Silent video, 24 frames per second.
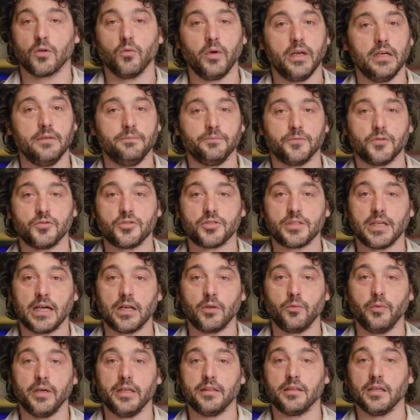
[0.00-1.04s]
Well, to
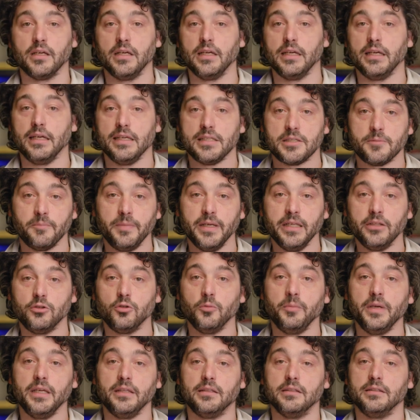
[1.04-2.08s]
start with, it's built to
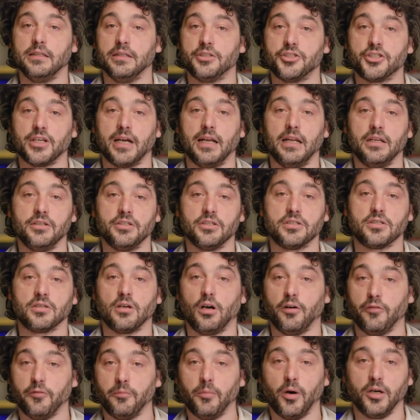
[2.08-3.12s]
meet the challenges
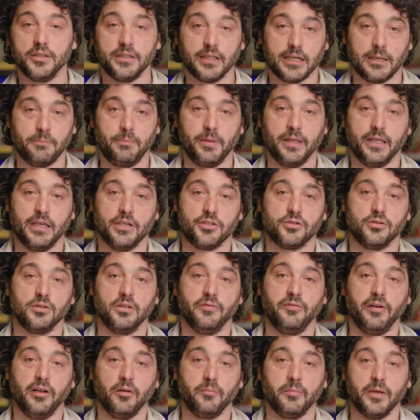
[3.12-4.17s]
of modern application
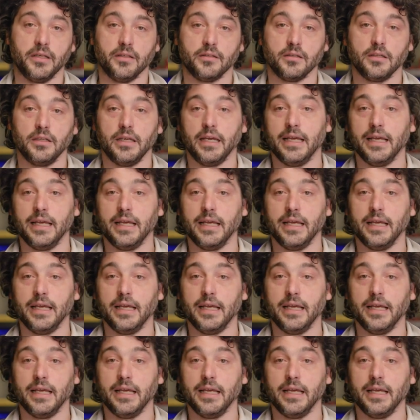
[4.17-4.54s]
development